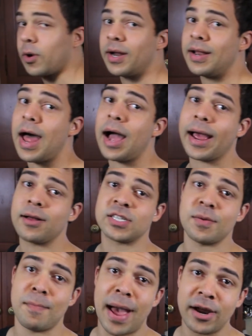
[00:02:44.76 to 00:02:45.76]
we're going to knock out
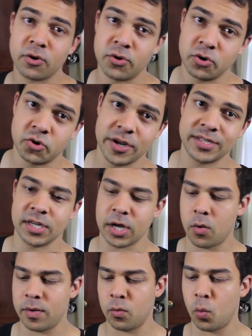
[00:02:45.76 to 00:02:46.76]
some micronutrients and
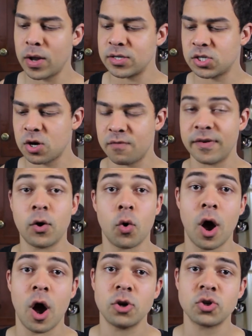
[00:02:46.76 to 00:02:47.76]
go with one serving or
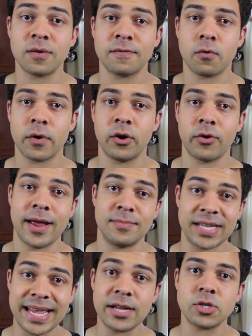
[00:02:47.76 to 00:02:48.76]
140
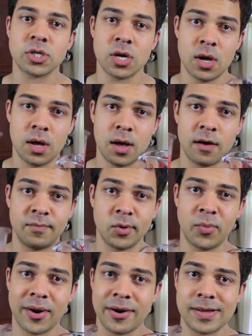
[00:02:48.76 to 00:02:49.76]
grams each of
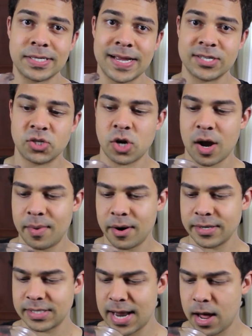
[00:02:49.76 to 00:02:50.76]
blueberries and
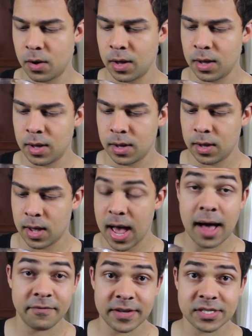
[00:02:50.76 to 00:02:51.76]
strawberries. Now,
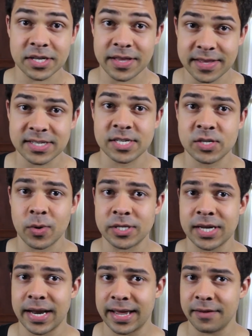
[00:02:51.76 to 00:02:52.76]
obviously this is what's
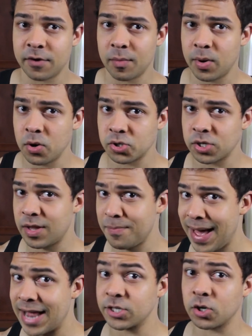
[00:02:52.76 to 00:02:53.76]
going to give our potion the
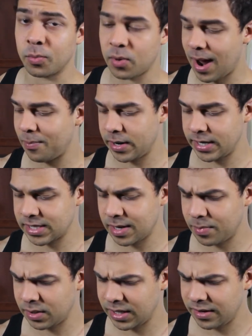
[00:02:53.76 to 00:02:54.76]
magical properties. I
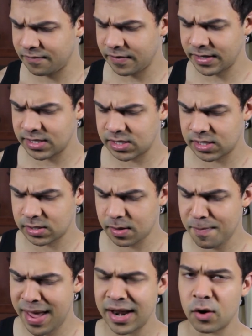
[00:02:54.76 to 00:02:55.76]
believe it's
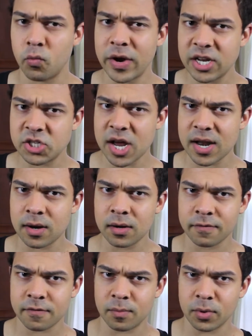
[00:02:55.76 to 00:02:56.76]
mana regen
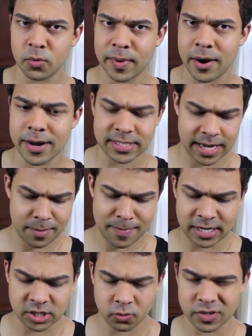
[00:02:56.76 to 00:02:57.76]
for blueberries and
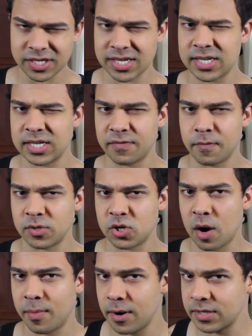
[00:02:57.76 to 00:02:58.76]
magic resistance from
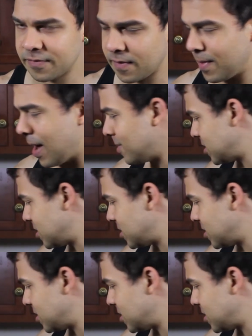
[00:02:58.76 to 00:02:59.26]
strawberries, if I'm not